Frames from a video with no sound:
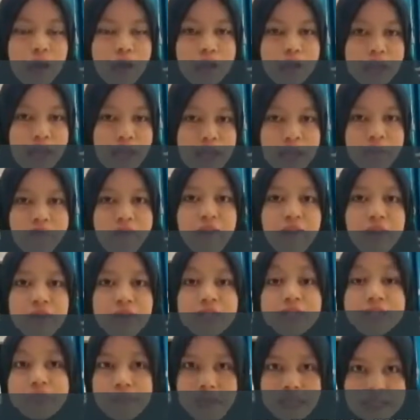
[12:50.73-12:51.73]
Okay, for the
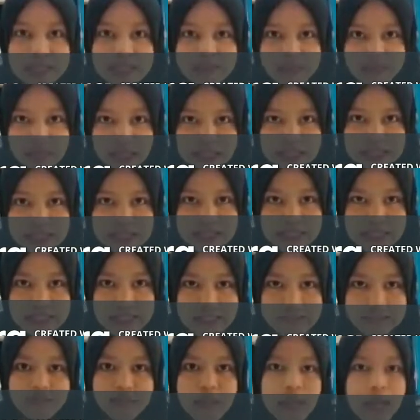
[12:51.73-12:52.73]

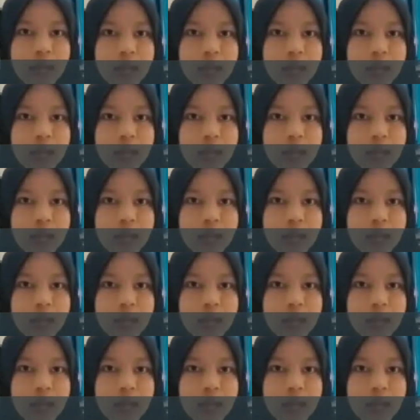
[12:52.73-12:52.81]
specification,